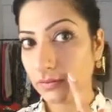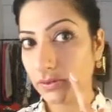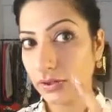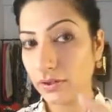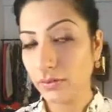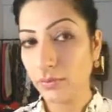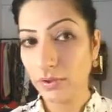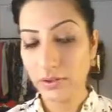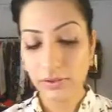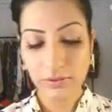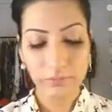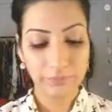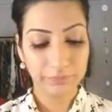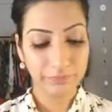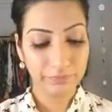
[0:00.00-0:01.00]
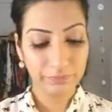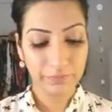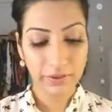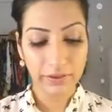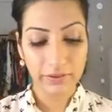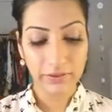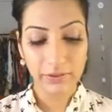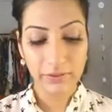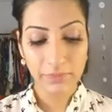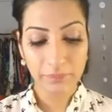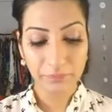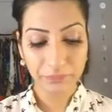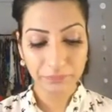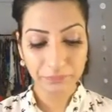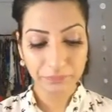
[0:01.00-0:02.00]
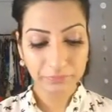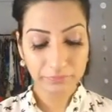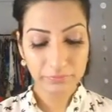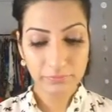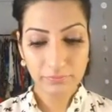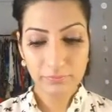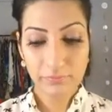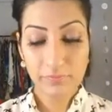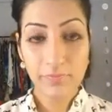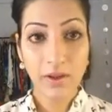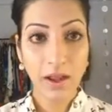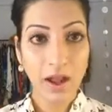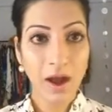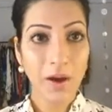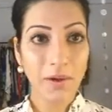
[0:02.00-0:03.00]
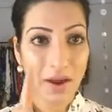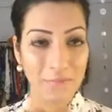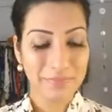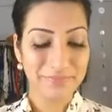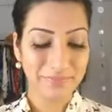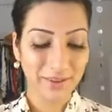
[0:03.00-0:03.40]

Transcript: Very well blended. Oh yeah,